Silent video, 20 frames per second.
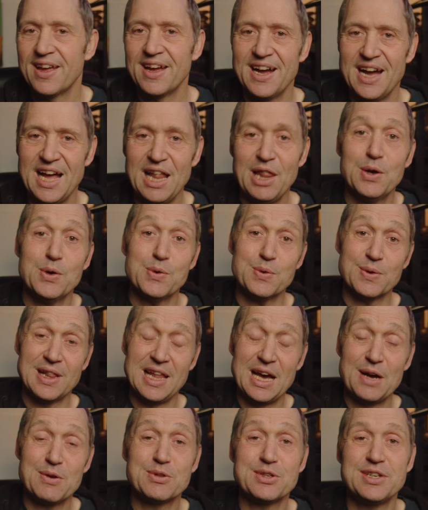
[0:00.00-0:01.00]
Hello,
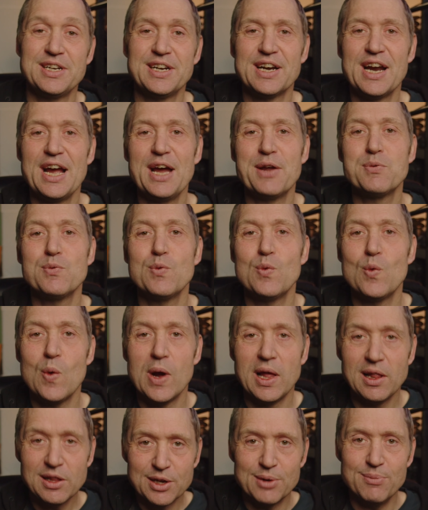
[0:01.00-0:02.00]
Klaus here, and
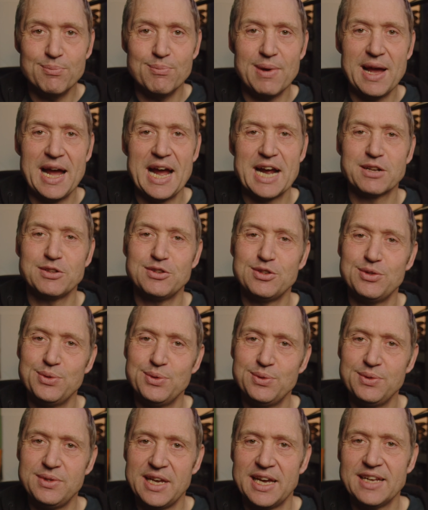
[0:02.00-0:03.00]
welcome back
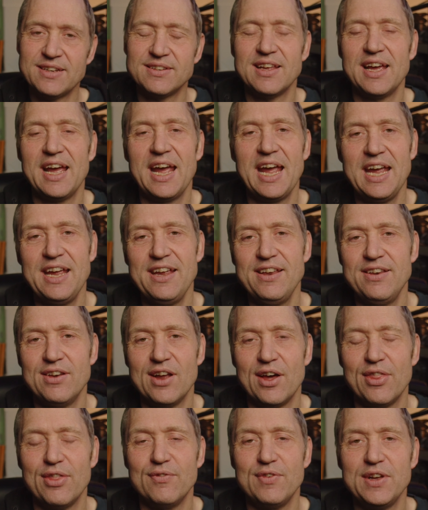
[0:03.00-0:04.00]
to yet
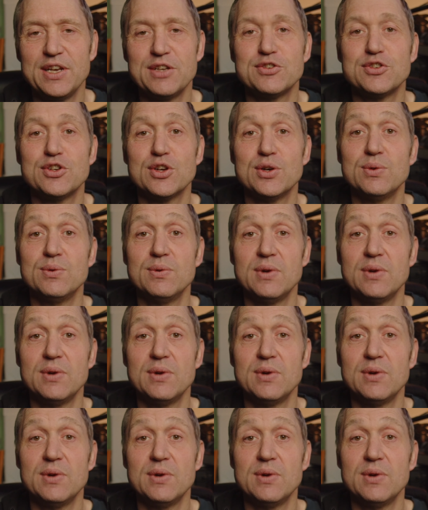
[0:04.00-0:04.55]
another video